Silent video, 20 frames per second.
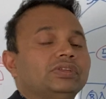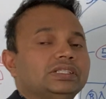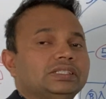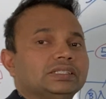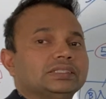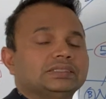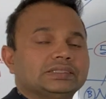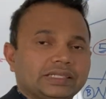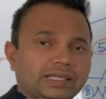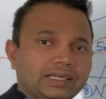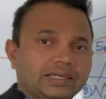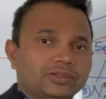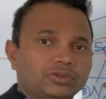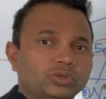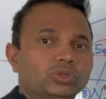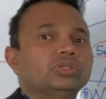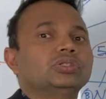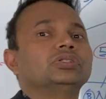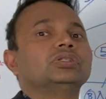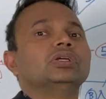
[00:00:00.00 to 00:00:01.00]
just sell
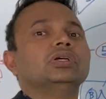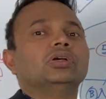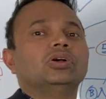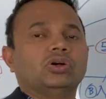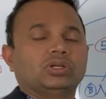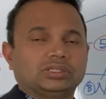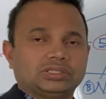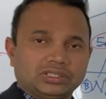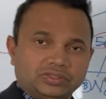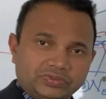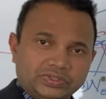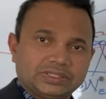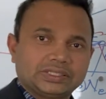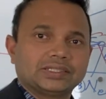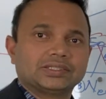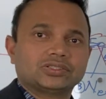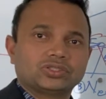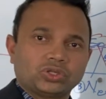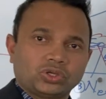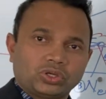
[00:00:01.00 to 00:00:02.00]
goods or
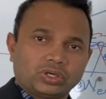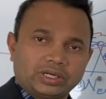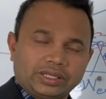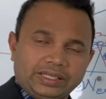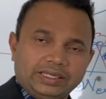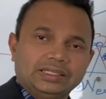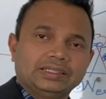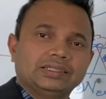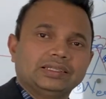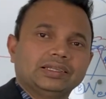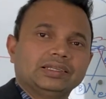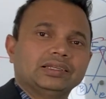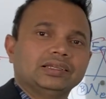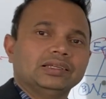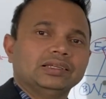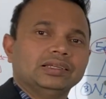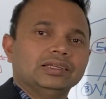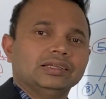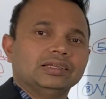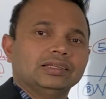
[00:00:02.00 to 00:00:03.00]
services or anything.
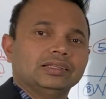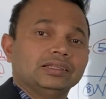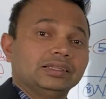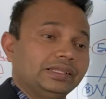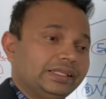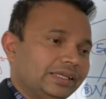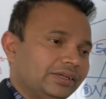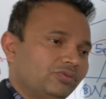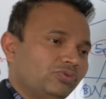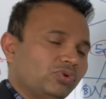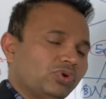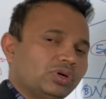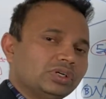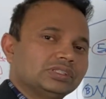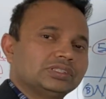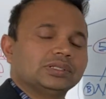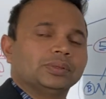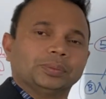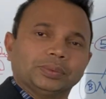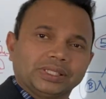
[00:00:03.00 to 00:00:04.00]
They want
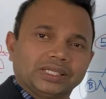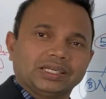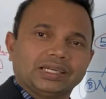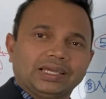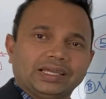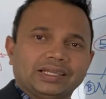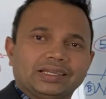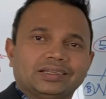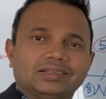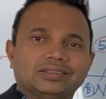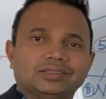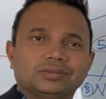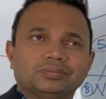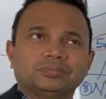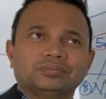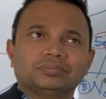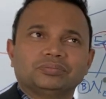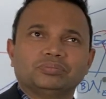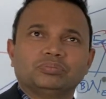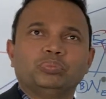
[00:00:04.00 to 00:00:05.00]
something like,
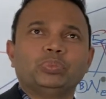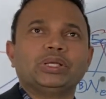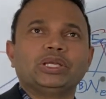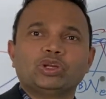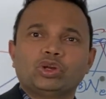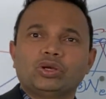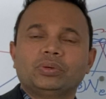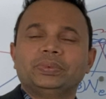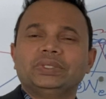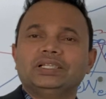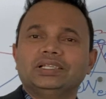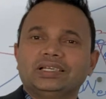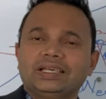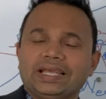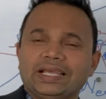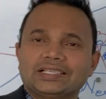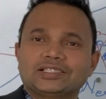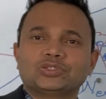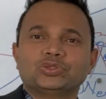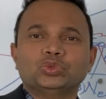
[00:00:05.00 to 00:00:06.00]
may not be the
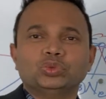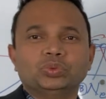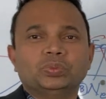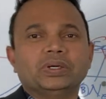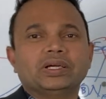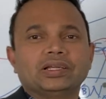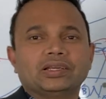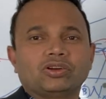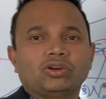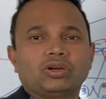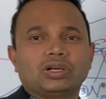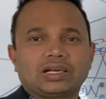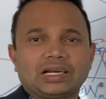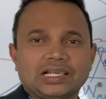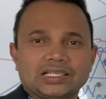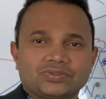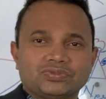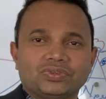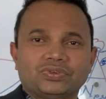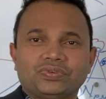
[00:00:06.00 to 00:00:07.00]
next Uber or
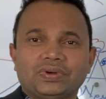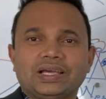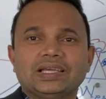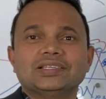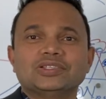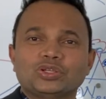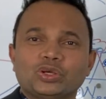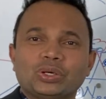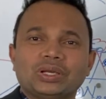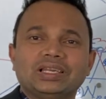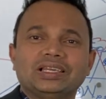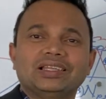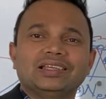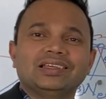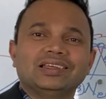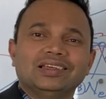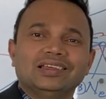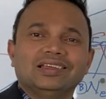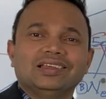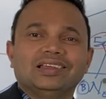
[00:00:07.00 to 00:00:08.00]
TransferWise or
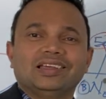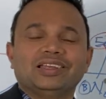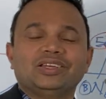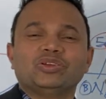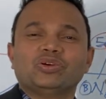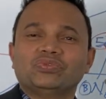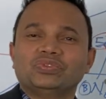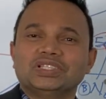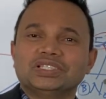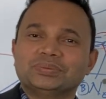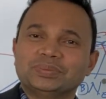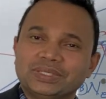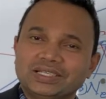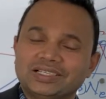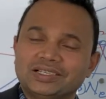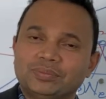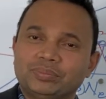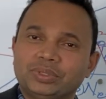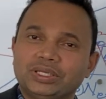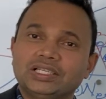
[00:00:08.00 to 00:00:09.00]
any of these big
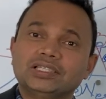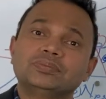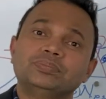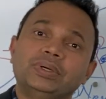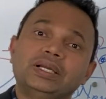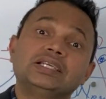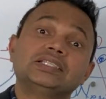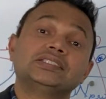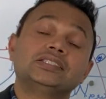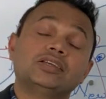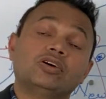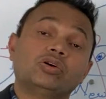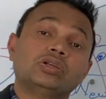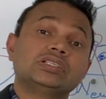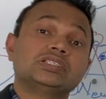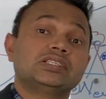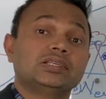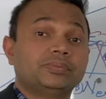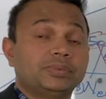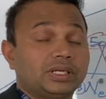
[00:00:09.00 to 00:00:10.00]
companies, but it's on
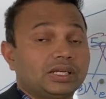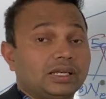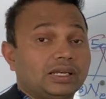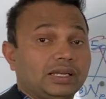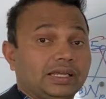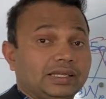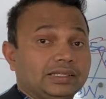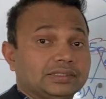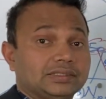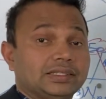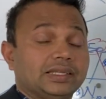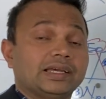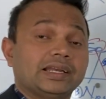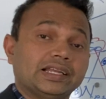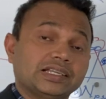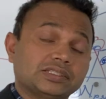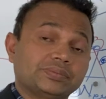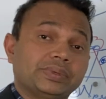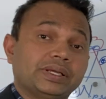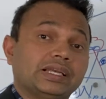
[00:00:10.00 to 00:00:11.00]
similar lines. They are
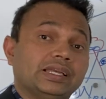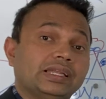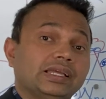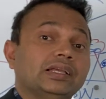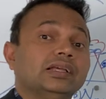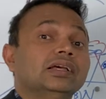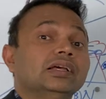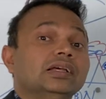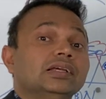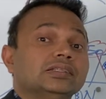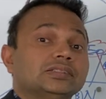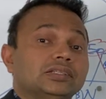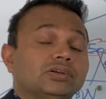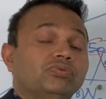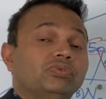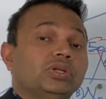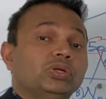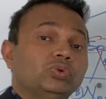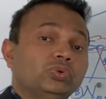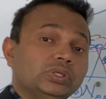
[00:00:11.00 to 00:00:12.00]
expecting
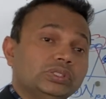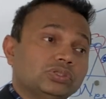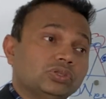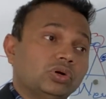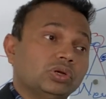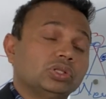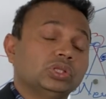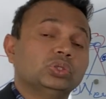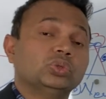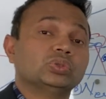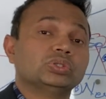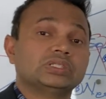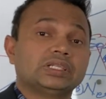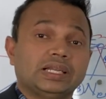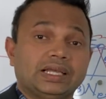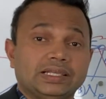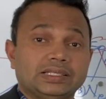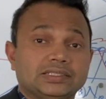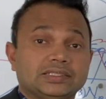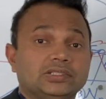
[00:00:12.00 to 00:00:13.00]
someone who is on those
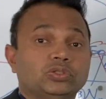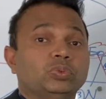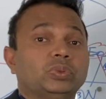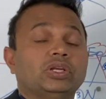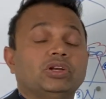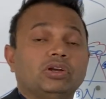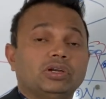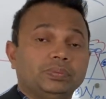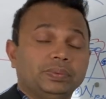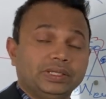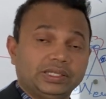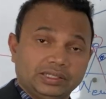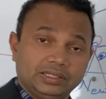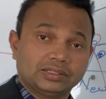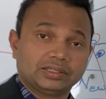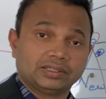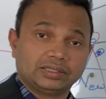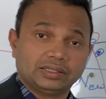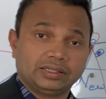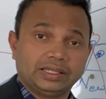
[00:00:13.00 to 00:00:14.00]
lines. You may not be
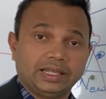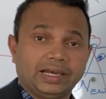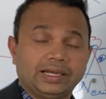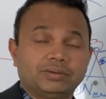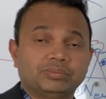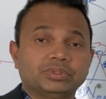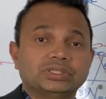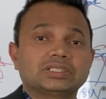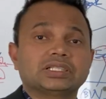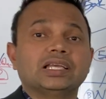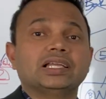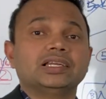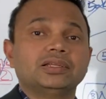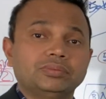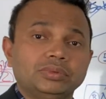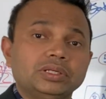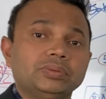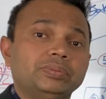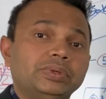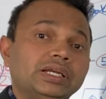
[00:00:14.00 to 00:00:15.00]
that much
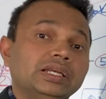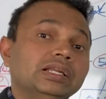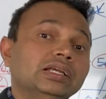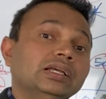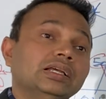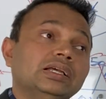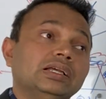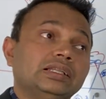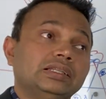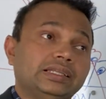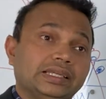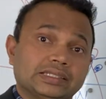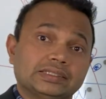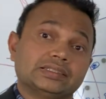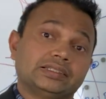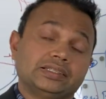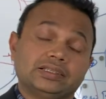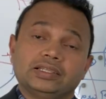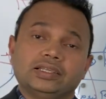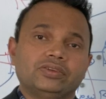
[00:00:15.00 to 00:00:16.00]
scalable, but yes,
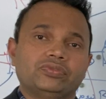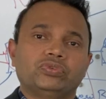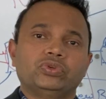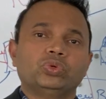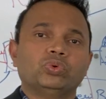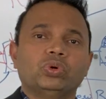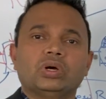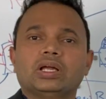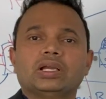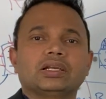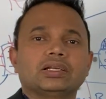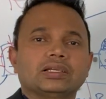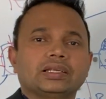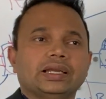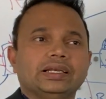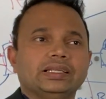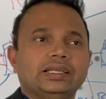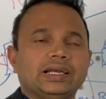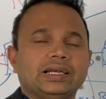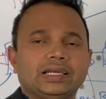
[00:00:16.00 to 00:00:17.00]
if you are
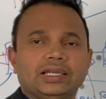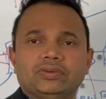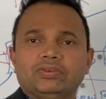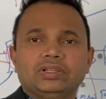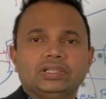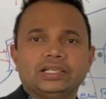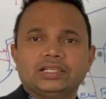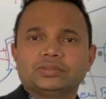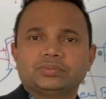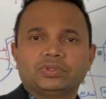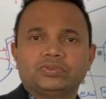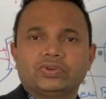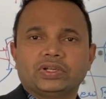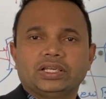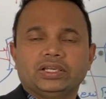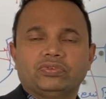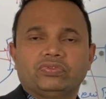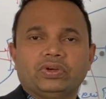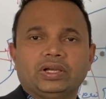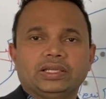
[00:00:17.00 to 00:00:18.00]
at that level, that's perfectly
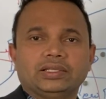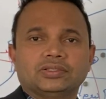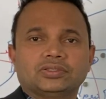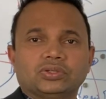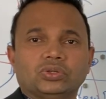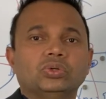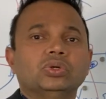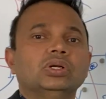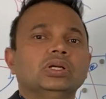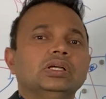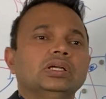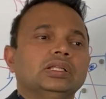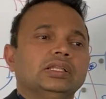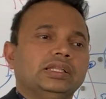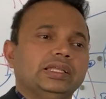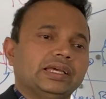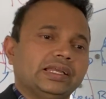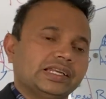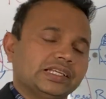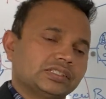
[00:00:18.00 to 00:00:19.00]
fine. So they
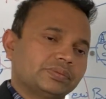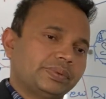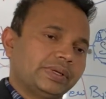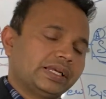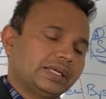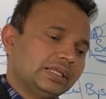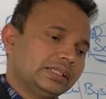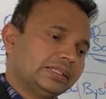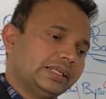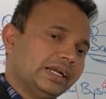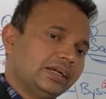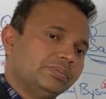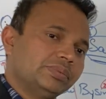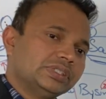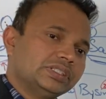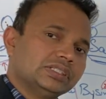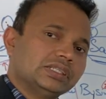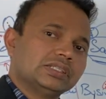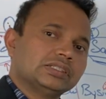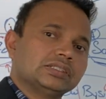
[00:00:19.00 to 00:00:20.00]
are expecting that
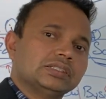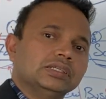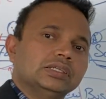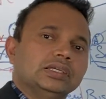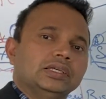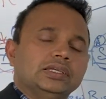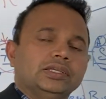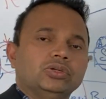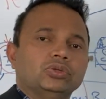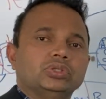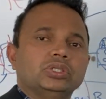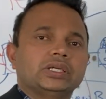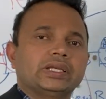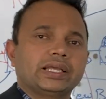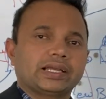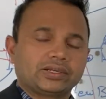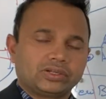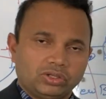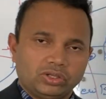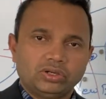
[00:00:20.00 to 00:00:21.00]
business using
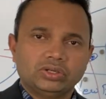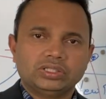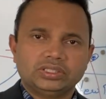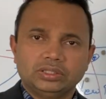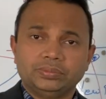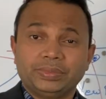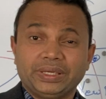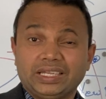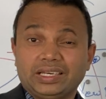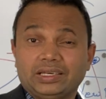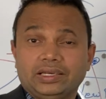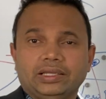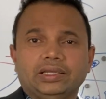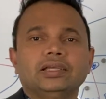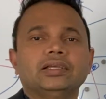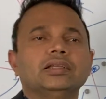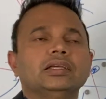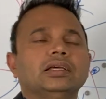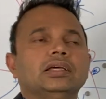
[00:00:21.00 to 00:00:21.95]
technology mainly.